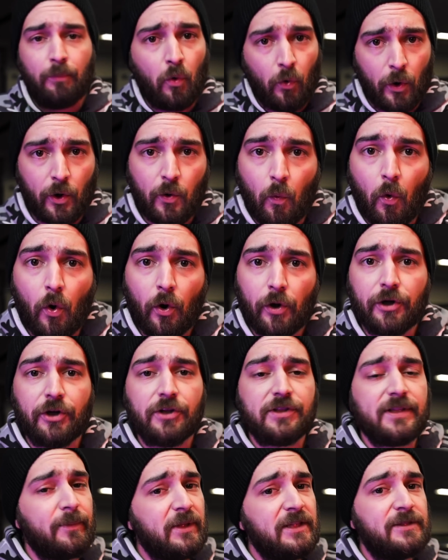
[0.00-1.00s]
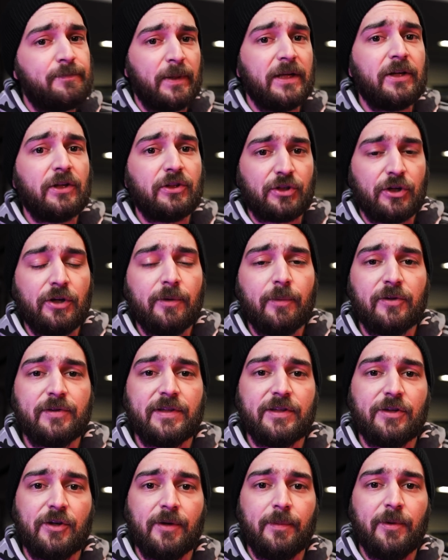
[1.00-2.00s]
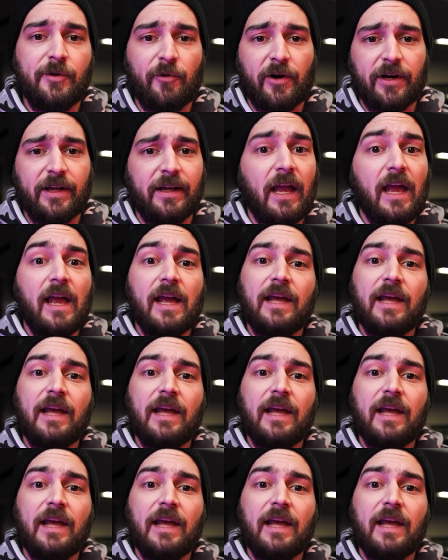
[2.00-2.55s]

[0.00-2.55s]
Borg Warner, some of these bigger turbos that you're going to be running.